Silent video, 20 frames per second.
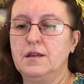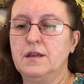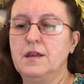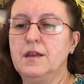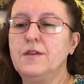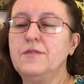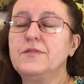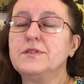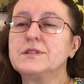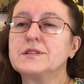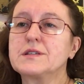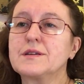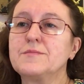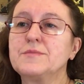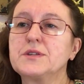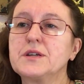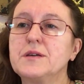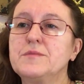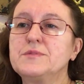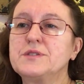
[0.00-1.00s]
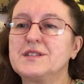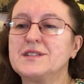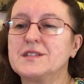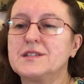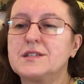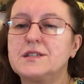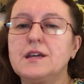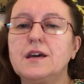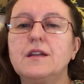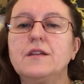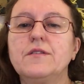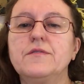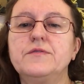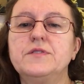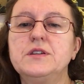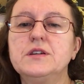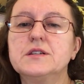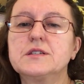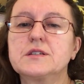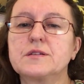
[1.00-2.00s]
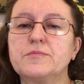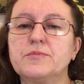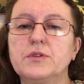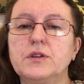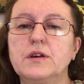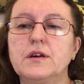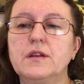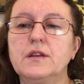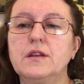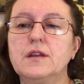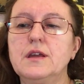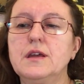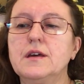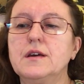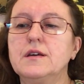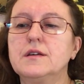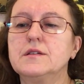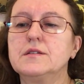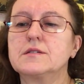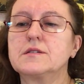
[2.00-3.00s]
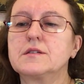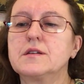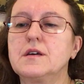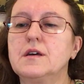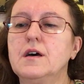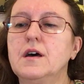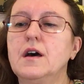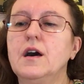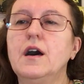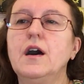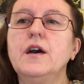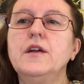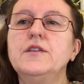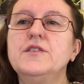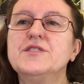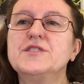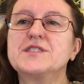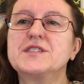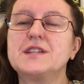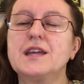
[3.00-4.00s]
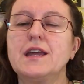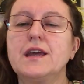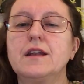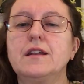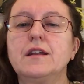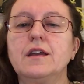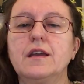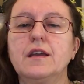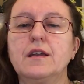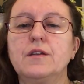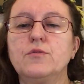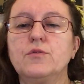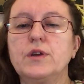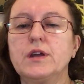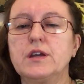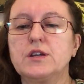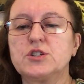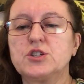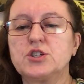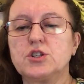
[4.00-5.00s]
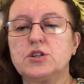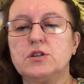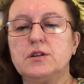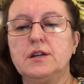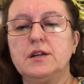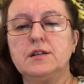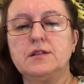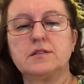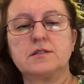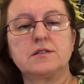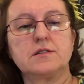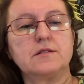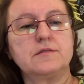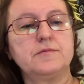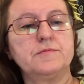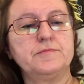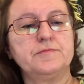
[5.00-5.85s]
even sometimes instead of discipline, is understanding and reassurance.